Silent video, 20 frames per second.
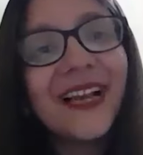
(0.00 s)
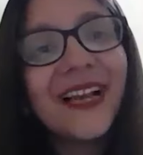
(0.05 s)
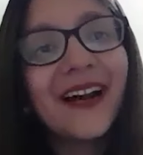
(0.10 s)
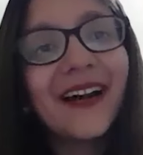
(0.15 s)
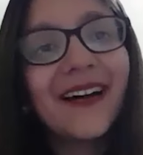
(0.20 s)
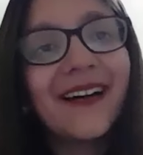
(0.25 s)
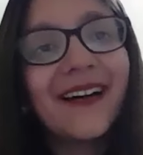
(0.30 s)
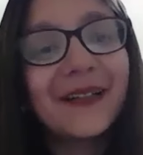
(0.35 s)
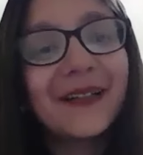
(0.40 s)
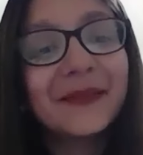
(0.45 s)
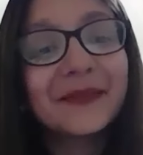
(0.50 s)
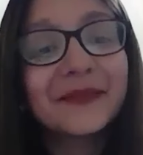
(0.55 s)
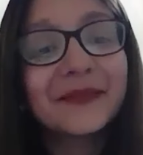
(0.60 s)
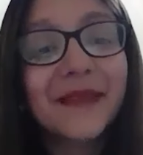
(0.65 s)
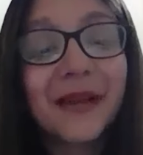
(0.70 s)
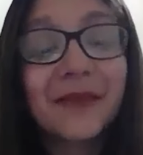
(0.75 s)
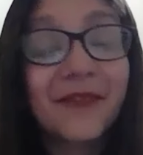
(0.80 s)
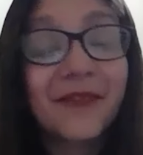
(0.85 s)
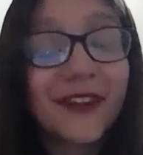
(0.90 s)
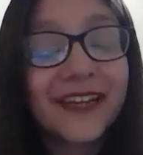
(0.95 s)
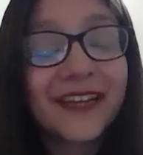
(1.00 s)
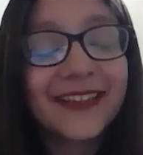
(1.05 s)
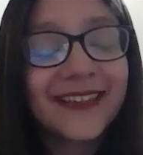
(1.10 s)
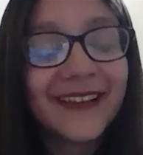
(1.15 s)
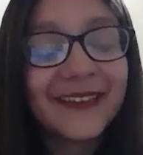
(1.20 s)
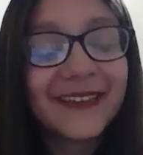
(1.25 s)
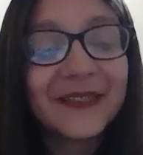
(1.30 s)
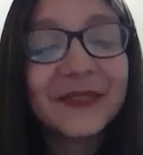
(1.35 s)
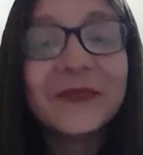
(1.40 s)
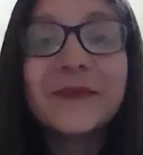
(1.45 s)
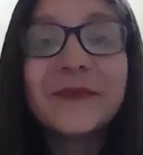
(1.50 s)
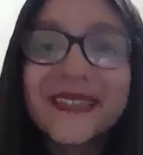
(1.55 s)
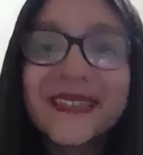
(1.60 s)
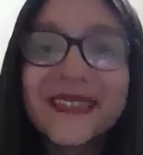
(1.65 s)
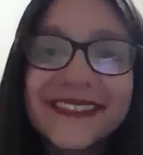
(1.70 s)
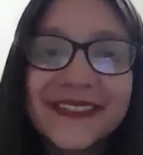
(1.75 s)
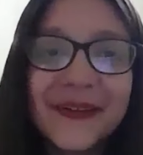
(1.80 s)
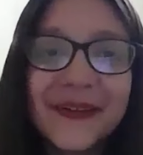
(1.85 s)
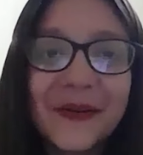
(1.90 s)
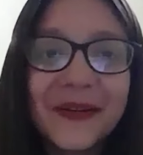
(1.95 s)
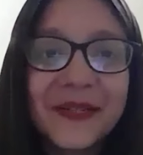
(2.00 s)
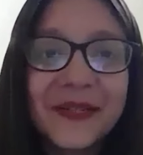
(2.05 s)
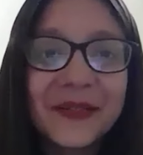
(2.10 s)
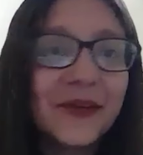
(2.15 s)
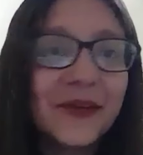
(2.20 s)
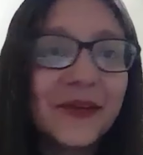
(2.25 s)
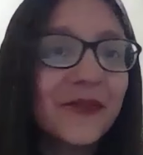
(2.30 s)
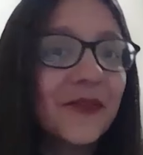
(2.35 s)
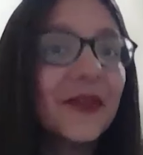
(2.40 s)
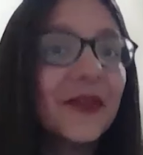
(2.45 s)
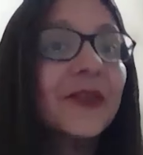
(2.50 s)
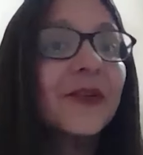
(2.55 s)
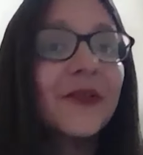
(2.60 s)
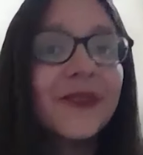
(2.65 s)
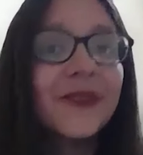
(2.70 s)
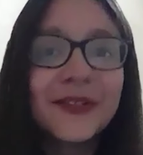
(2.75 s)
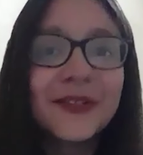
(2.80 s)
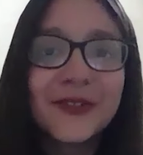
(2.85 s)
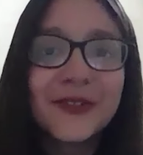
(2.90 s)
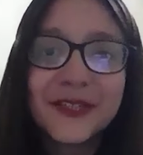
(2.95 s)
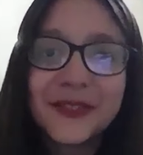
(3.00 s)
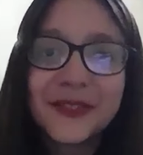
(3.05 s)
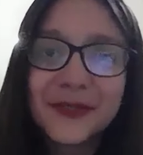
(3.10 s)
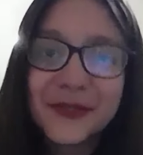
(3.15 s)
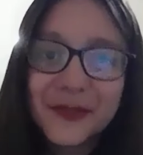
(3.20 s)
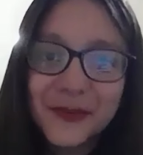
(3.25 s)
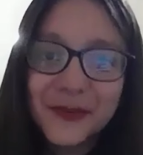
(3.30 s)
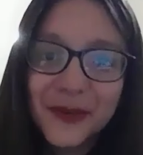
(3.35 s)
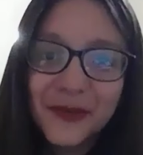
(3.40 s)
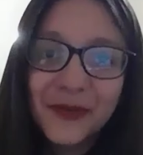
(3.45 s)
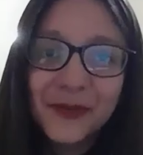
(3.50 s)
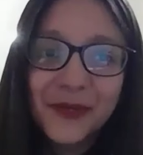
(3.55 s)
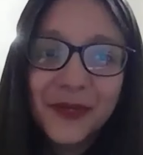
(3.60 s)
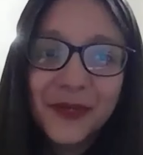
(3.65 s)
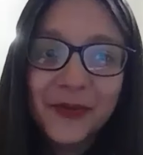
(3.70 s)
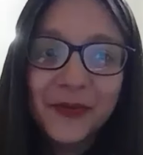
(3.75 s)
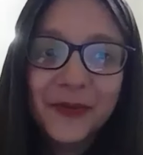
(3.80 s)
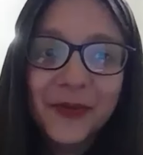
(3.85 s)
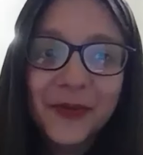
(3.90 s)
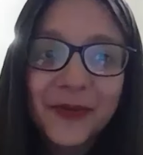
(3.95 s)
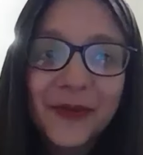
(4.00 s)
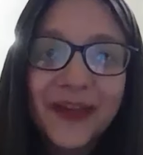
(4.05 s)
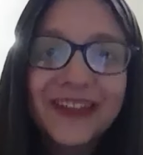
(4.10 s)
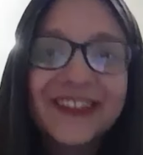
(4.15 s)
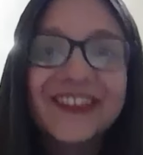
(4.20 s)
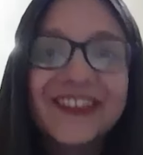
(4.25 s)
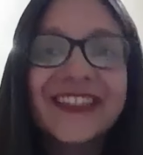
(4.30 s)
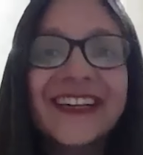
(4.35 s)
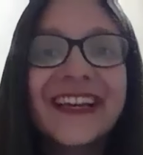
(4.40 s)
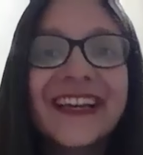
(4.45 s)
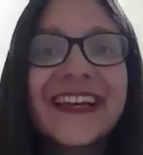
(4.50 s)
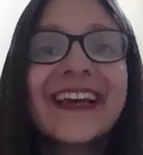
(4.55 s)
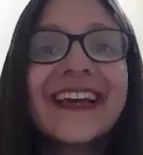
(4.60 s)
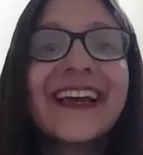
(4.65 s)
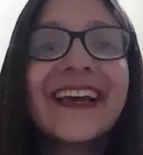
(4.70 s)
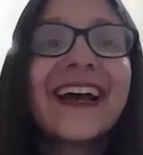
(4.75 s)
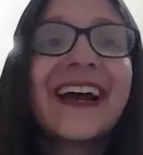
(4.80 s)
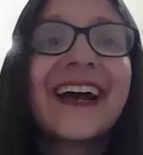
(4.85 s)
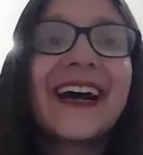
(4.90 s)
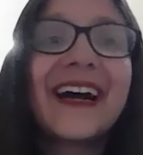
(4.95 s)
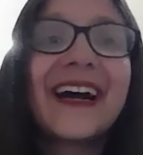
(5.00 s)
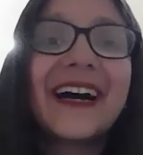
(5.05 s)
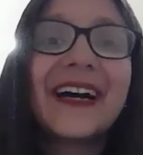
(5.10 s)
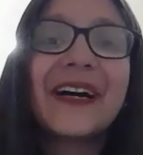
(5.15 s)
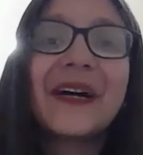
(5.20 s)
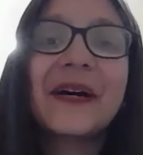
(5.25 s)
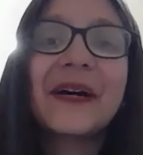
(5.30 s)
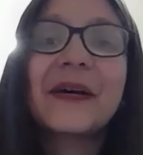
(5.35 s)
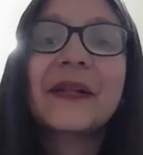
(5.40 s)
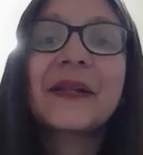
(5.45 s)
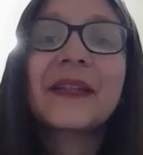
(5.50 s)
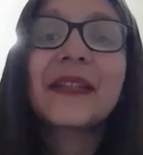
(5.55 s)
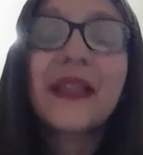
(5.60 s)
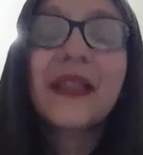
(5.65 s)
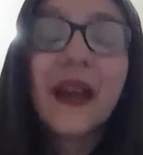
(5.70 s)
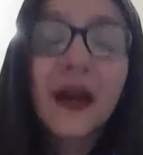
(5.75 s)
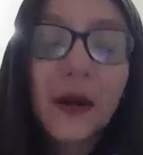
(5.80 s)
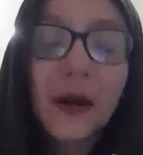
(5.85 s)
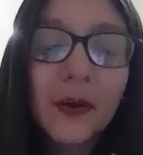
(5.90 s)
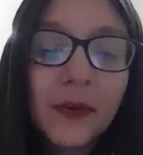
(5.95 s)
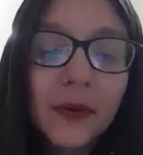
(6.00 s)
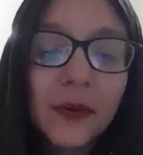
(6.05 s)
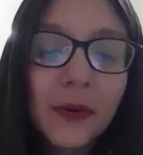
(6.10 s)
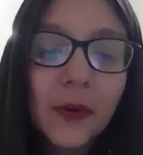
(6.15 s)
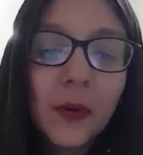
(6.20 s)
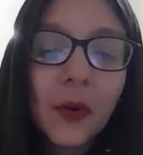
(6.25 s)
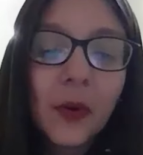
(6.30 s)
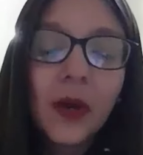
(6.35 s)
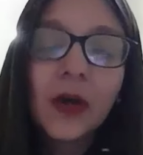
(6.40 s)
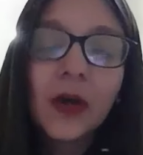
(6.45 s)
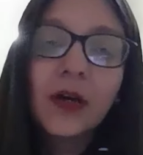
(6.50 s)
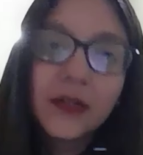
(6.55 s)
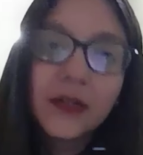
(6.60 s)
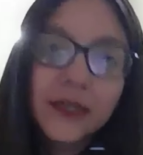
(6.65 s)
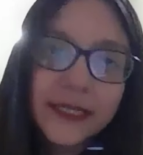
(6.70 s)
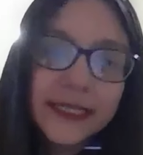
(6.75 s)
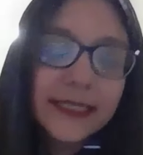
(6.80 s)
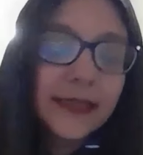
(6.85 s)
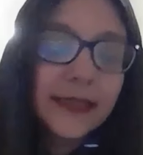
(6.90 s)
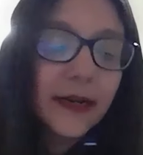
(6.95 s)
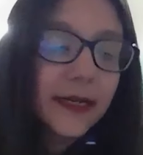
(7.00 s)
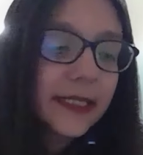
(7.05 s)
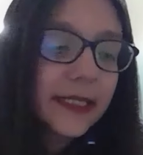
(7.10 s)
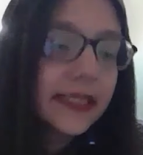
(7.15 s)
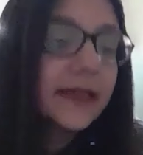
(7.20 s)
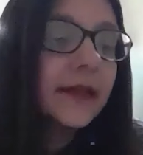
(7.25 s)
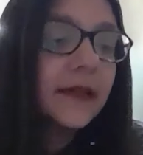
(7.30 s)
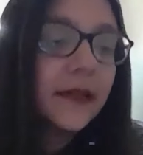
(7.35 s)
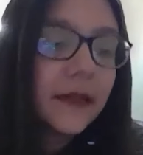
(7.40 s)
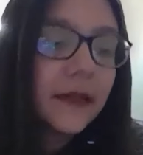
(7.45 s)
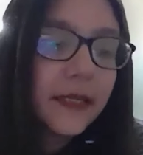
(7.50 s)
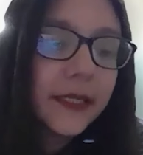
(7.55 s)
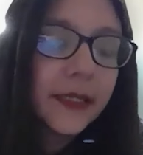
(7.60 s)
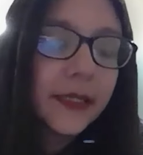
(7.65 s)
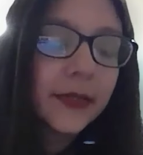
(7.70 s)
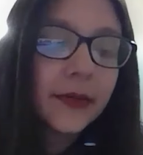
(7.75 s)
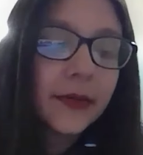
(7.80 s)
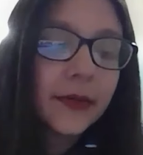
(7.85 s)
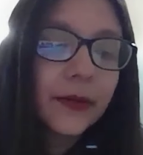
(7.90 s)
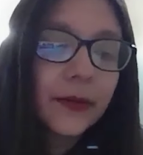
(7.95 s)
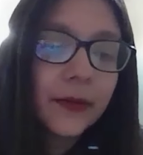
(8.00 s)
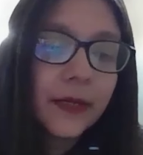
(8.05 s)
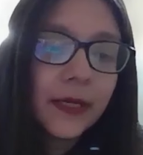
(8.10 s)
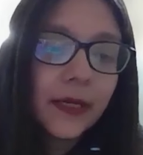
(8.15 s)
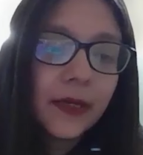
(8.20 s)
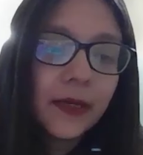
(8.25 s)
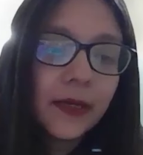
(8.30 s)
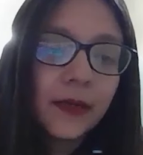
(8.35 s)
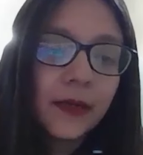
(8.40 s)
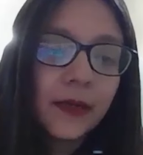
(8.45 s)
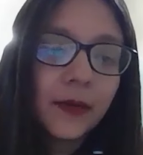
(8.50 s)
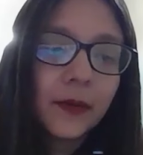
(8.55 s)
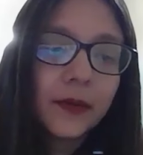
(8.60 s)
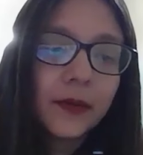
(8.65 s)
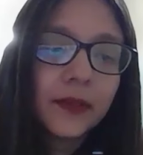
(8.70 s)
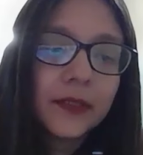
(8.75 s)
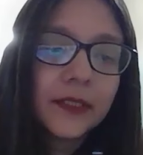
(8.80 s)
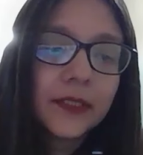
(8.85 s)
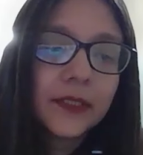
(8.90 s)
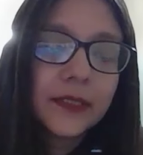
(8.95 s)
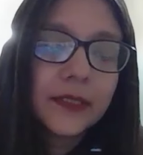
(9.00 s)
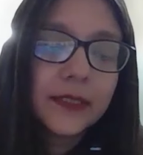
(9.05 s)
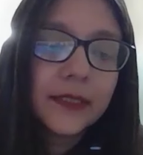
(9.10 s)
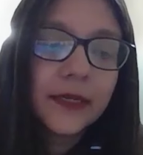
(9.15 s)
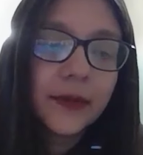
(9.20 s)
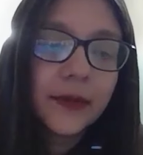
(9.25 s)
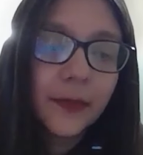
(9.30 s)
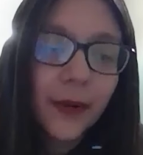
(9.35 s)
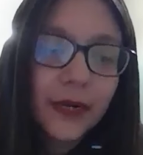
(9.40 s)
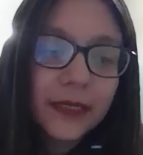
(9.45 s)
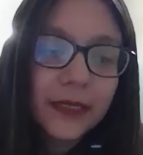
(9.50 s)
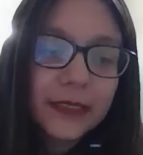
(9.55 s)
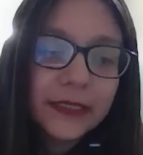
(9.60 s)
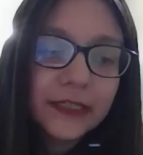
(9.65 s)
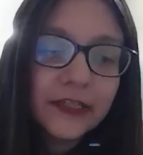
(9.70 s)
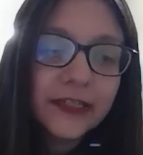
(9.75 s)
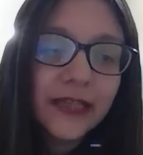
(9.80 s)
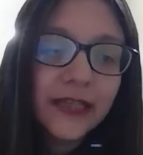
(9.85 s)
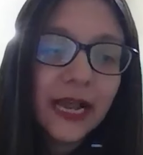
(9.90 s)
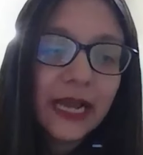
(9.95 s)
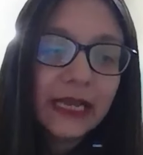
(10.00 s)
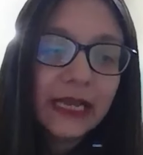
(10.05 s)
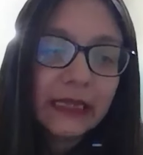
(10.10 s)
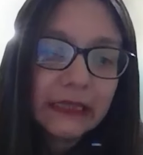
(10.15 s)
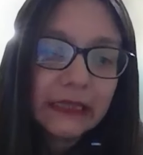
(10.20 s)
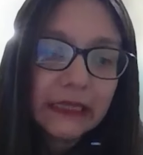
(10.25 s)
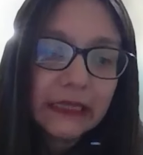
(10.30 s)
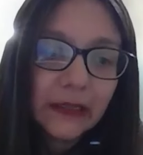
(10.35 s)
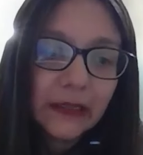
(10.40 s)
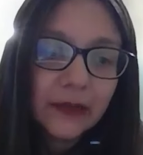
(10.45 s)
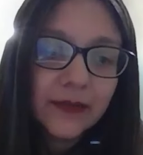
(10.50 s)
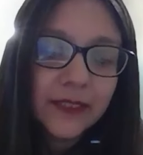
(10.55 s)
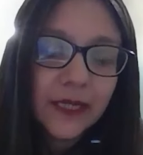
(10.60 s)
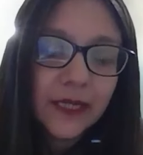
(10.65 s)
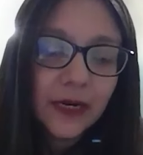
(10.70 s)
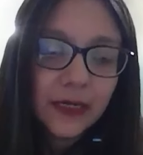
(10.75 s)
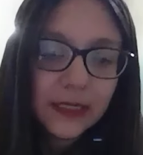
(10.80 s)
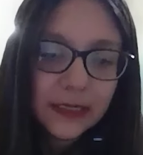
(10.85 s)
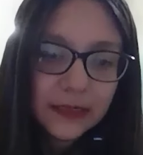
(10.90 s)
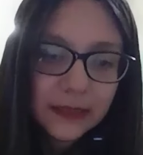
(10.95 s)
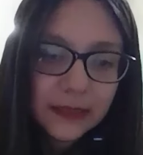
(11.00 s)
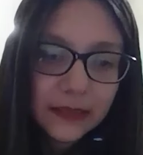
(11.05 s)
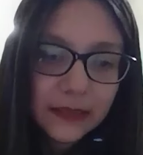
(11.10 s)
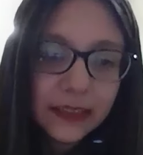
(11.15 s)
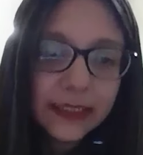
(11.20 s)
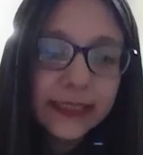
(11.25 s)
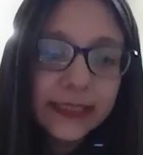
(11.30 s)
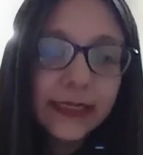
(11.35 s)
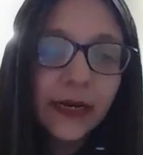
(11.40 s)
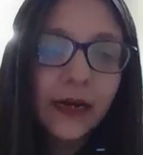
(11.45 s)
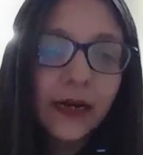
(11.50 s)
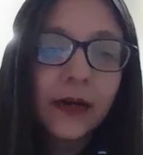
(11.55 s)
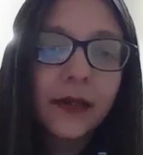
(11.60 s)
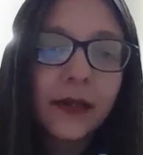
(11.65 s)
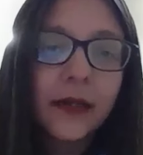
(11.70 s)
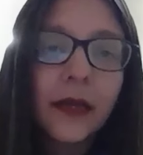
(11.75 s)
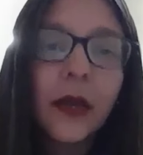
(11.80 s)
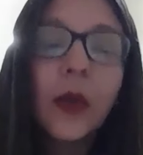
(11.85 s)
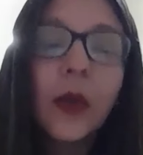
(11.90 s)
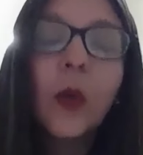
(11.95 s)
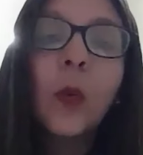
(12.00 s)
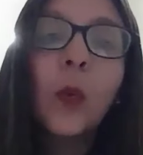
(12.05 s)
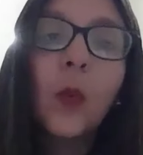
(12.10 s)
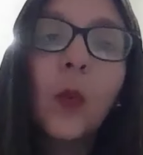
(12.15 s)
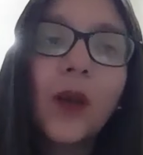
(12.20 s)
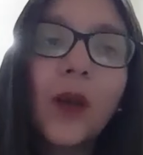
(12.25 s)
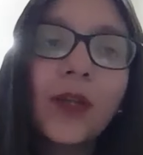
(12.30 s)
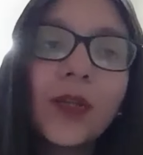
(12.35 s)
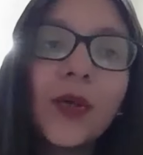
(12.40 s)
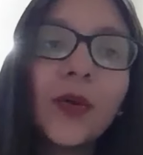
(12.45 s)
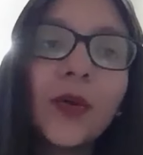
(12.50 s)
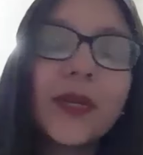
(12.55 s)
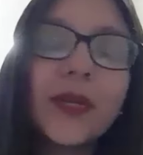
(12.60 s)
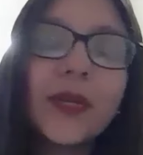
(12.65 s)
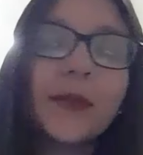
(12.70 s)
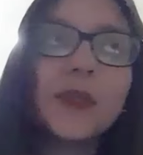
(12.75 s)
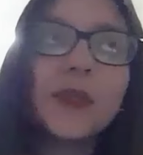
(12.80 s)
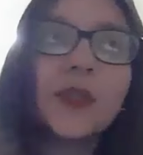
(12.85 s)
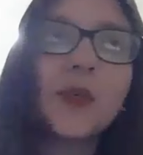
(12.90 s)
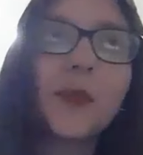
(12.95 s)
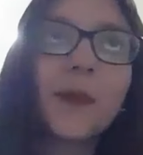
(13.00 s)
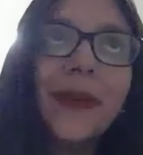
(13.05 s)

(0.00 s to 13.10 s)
I'm very excited to be here talking to everyone. Congratulations to everybody who pre-matched. Now, early, starting early, certain advantages I think of starting early are: one, you're able to